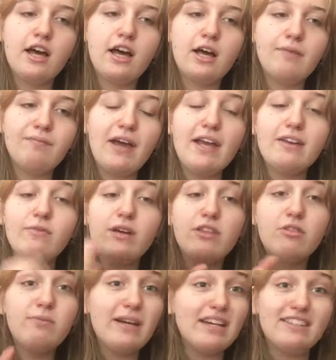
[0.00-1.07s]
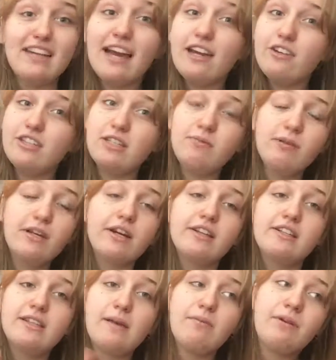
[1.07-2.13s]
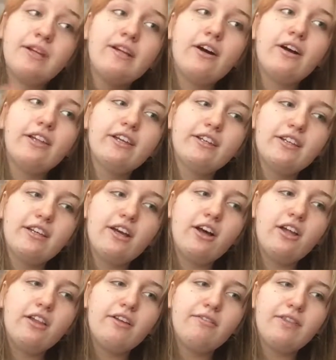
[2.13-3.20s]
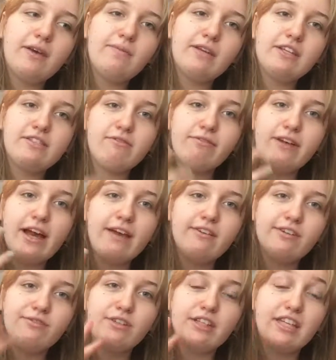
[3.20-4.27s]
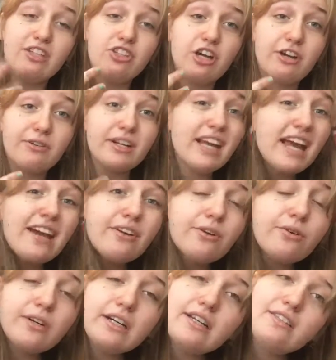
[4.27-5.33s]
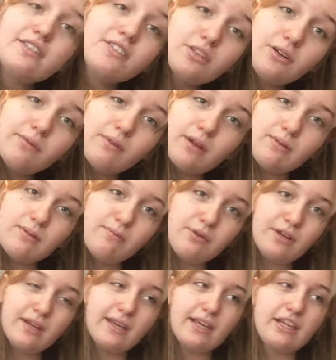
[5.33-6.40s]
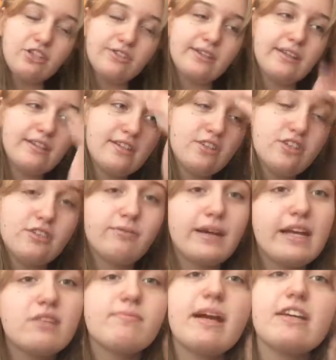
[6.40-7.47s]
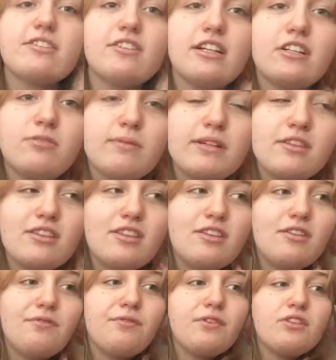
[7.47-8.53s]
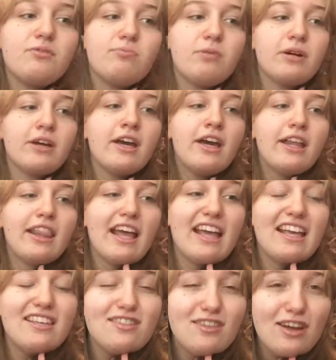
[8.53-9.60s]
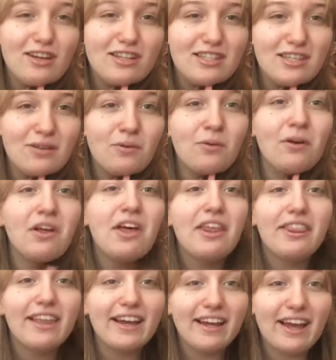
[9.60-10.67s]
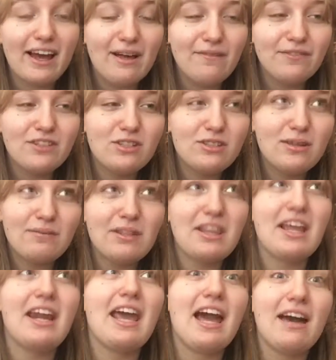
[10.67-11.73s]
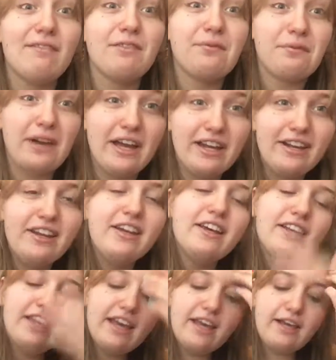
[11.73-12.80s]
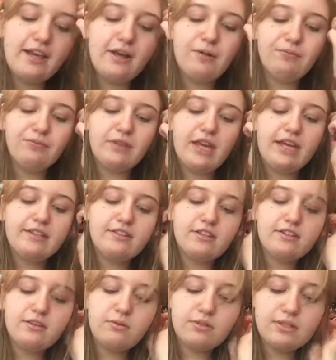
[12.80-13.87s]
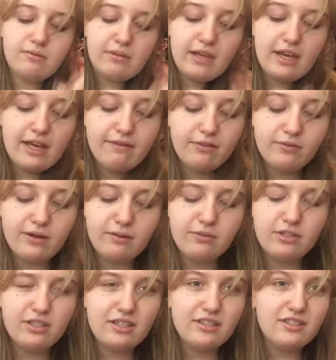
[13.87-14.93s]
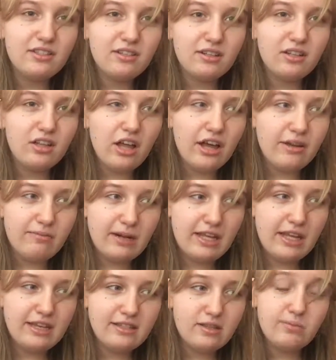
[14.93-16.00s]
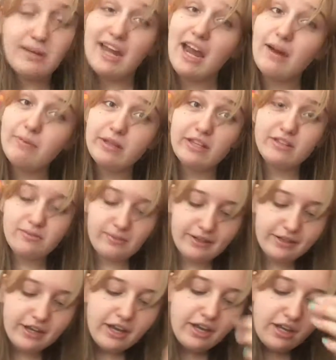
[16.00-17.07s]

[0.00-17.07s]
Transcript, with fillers: um, I went through my entire TBR and separated all it all of them into five different like genre categories and so I'm going to be putting each list into randomizer each month and then the first book that is not a sequel that come to something that I haven't read yet, um, that is not a sequel something I haven't read which isn't a lot in many cases but it happened this month.